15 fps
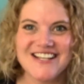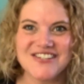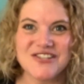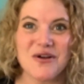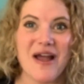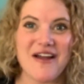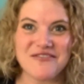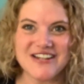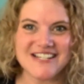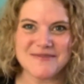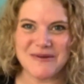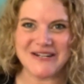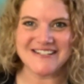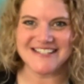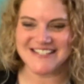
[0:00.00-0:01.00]
So every
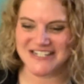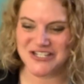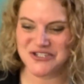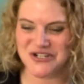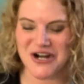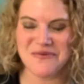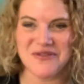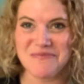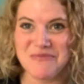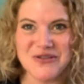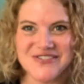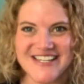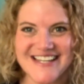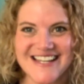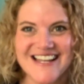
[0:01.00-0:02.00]
experience is going to start with
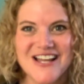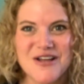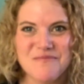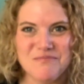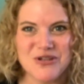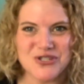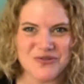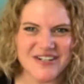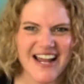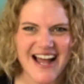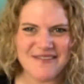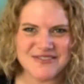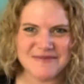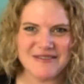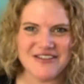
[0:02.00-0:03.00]
music. Be sure to
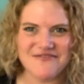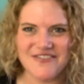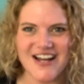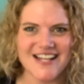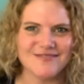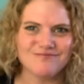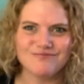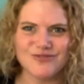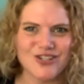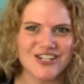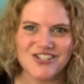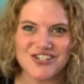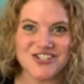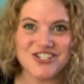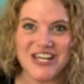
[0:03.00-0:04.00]
have something fun you
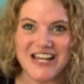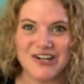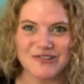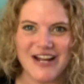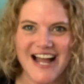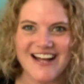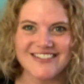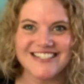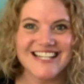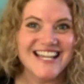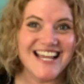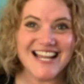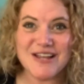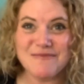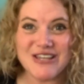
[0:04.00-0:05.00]
can just shake around.
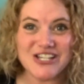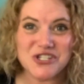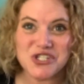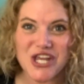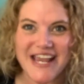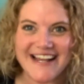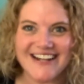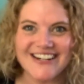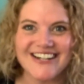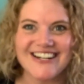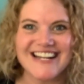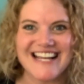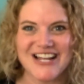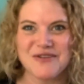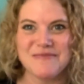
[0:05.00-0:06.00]
It can be a
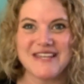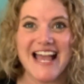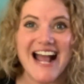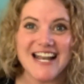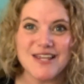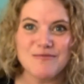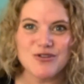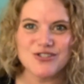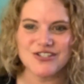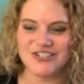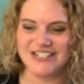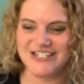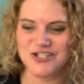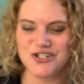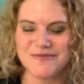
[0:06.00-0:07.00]
shaker, it could be any
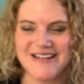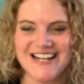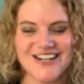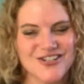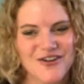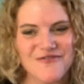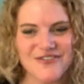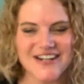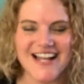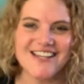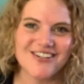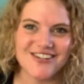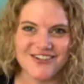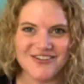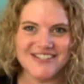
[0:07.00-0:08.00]
musical instrument, and don't
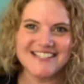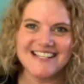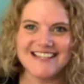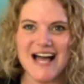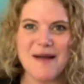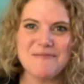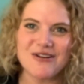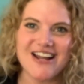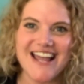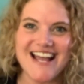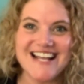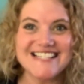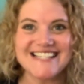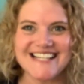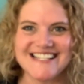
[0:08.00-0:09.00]
forget you can always clap your
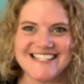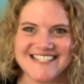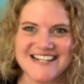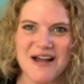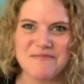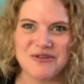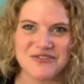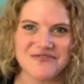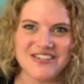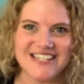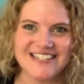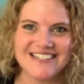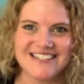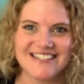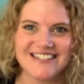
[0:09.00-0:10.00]
hands and stomp your
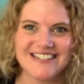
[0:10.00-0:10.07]
feet.